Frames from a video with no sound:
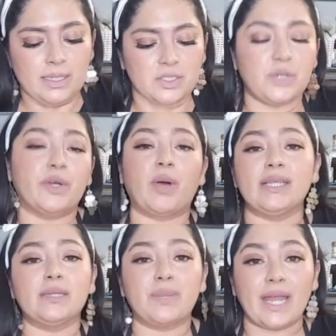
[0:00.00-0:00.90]
She
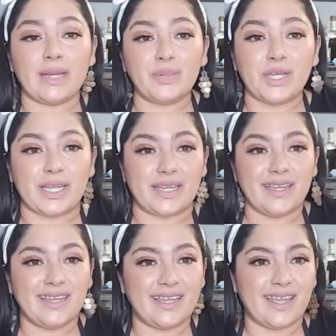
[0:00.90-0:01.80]
requested banana
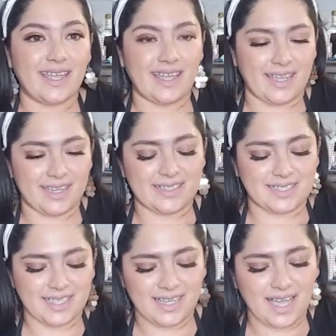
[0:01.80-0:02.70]
pudding. And
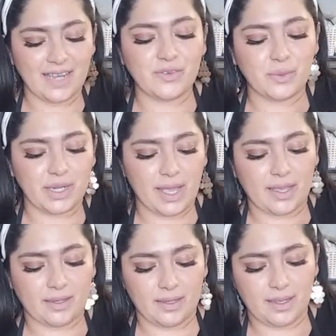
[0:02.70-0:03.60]
hi, everyone,
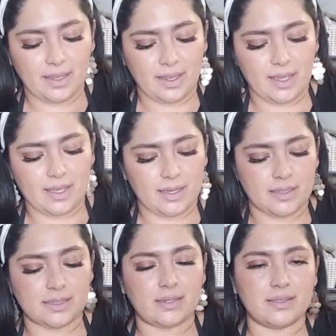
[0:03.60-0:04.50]
hi.
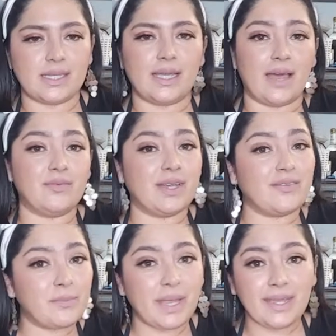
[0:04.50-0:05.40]
And I was like, I've
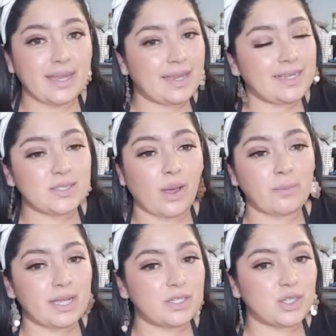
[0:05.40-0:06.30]
never made any, so I'm
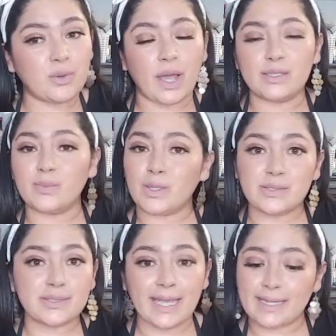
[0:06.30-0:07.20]
not sure how it's supposed
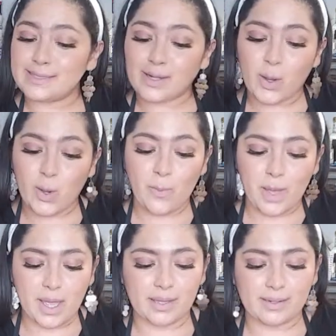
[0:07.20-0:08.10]
to taste, girl,
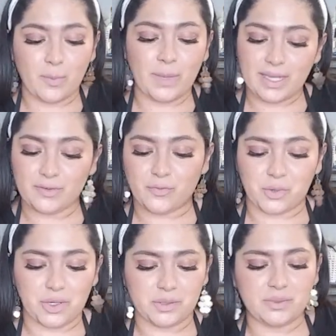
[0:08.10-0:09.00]
but I'll make it
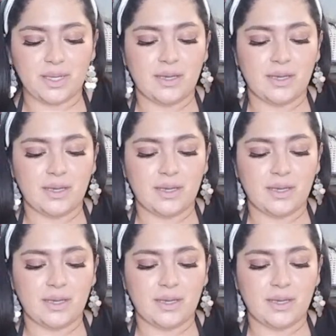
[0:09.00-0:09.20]
for you.